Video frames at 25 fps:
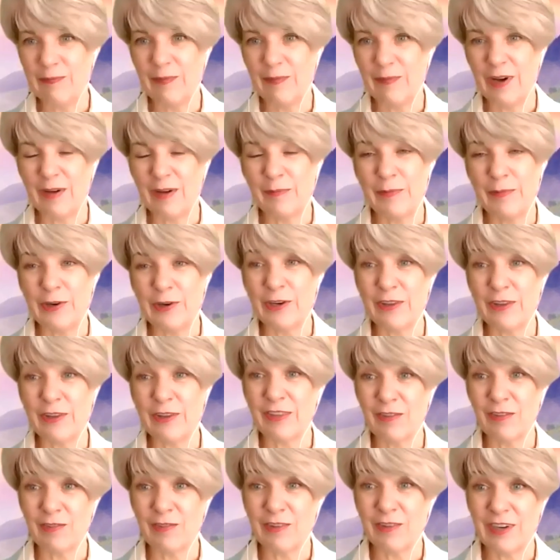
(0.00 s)
book
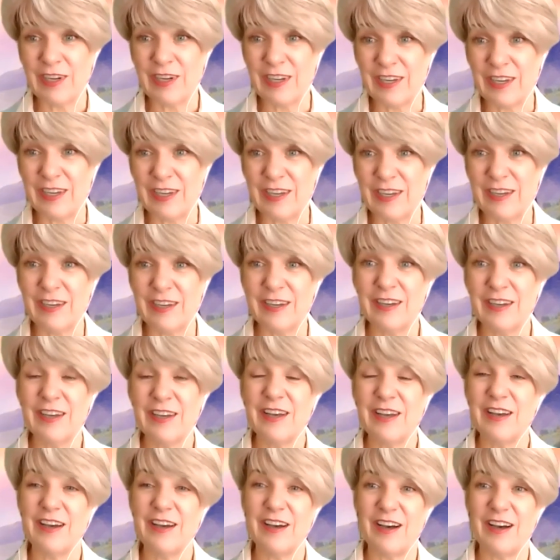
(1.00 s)
three,
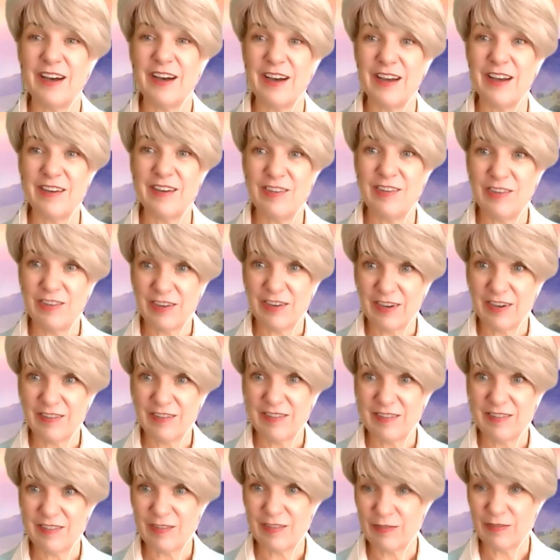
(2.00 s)
I
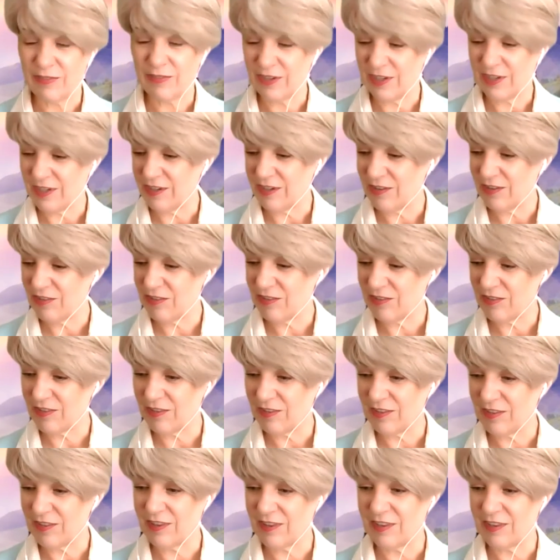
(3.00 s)
just finished
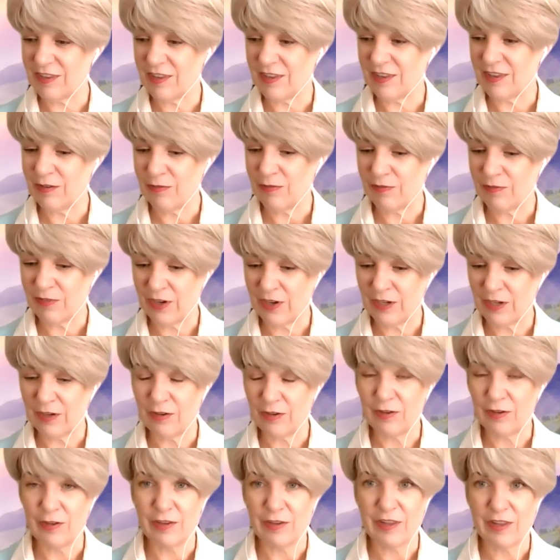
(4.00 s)
the
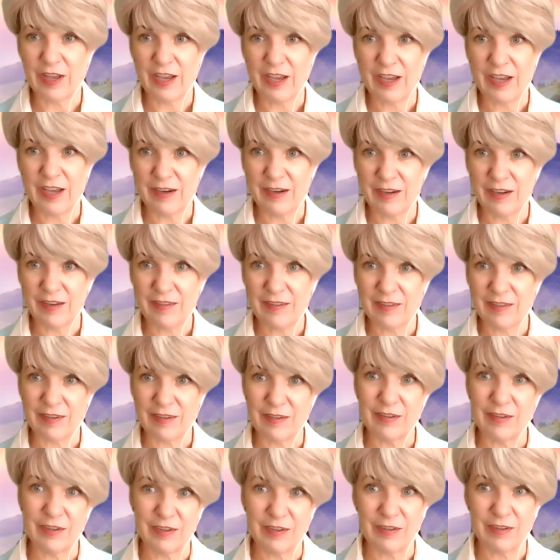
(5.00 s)
final edit.
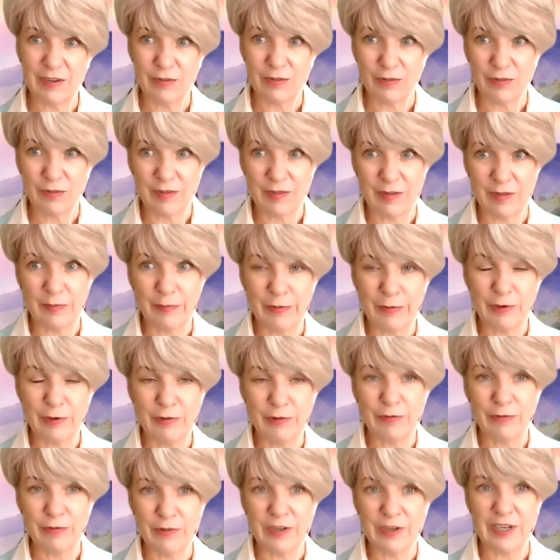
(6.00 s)
It goes to
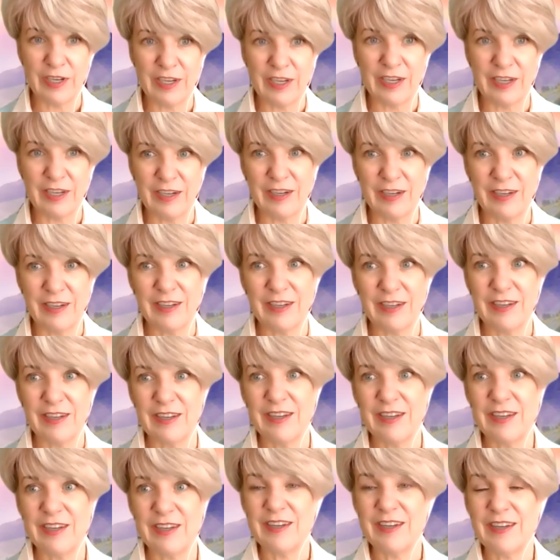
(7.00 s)
proofreading
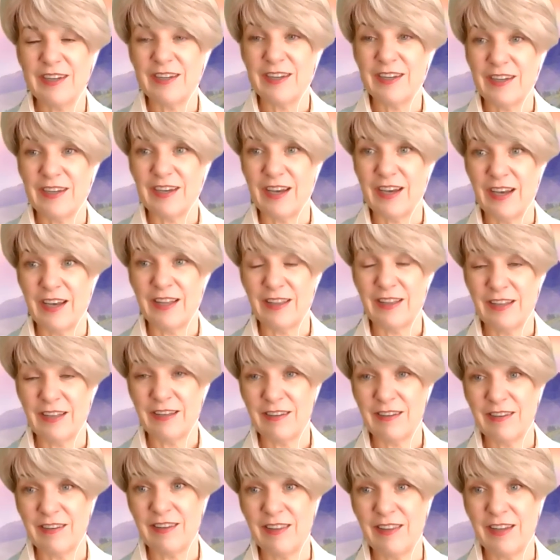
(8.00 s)

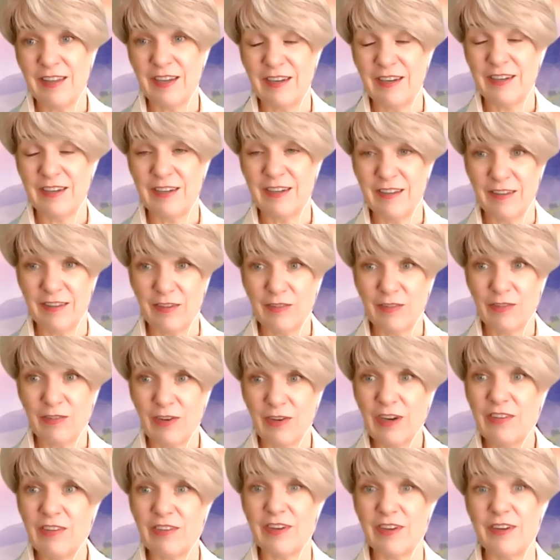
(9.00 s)
and then
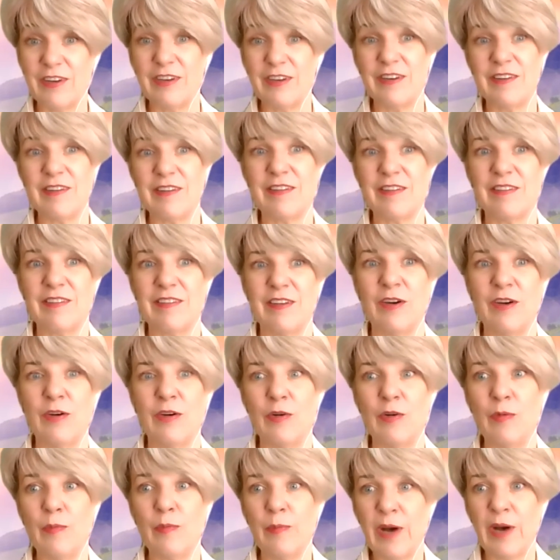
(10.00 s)
illustration.
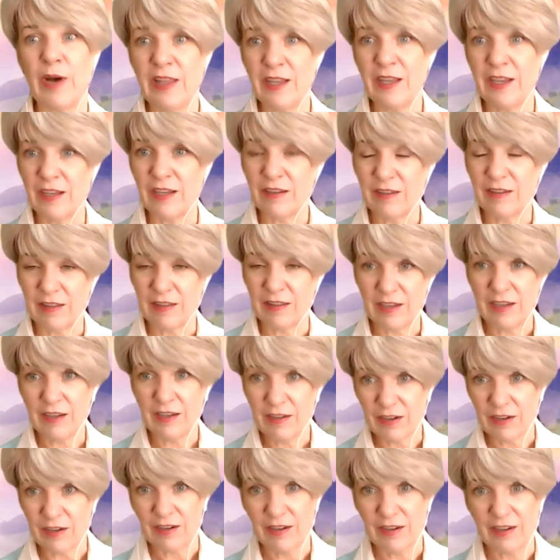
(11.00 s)
So by the end of the
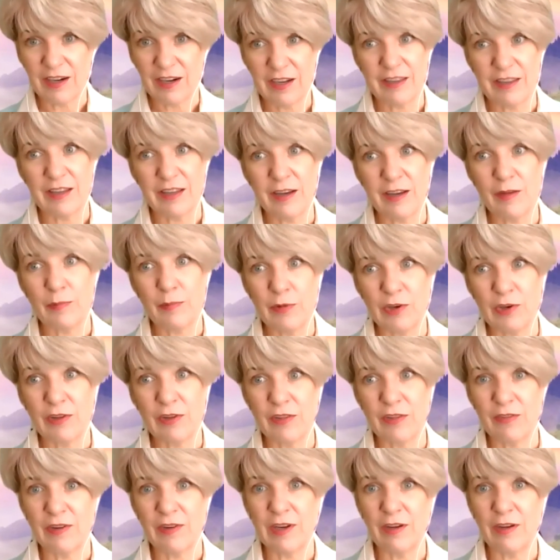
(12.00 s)
year, I think book
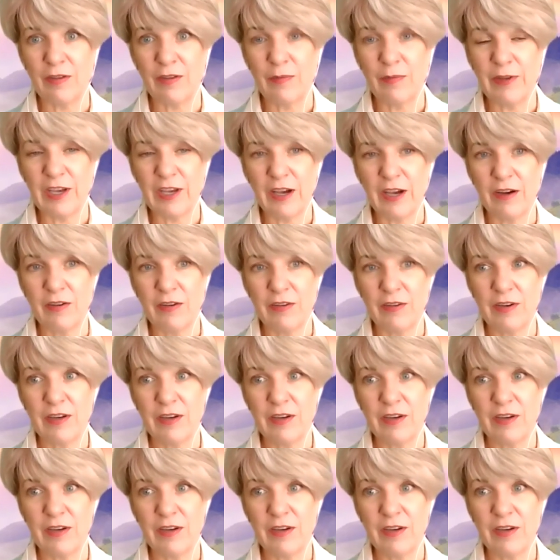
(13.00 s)
three will be out.